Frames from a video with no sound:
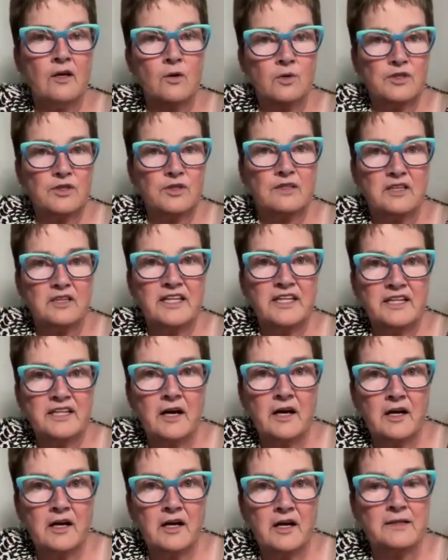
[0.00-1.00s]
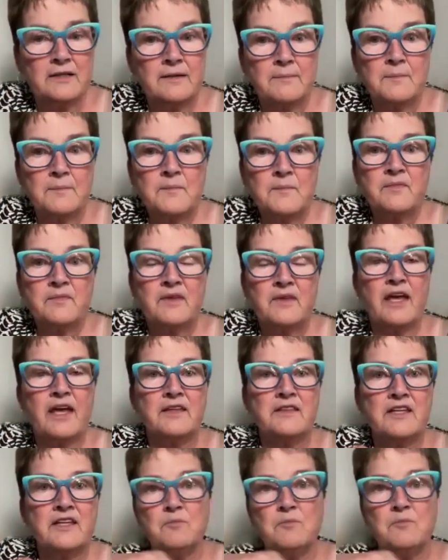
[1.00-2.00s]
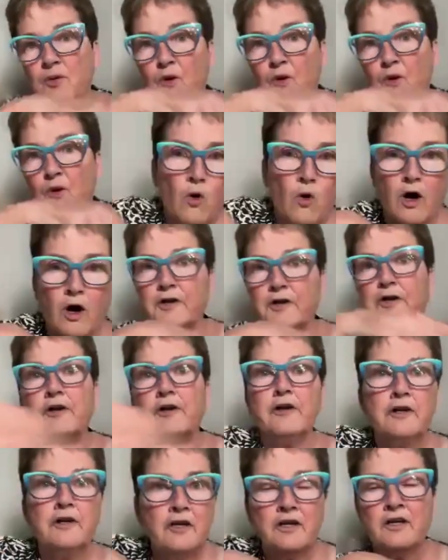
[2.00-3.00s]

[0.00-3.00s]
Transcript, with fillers: with the lid on it and then put water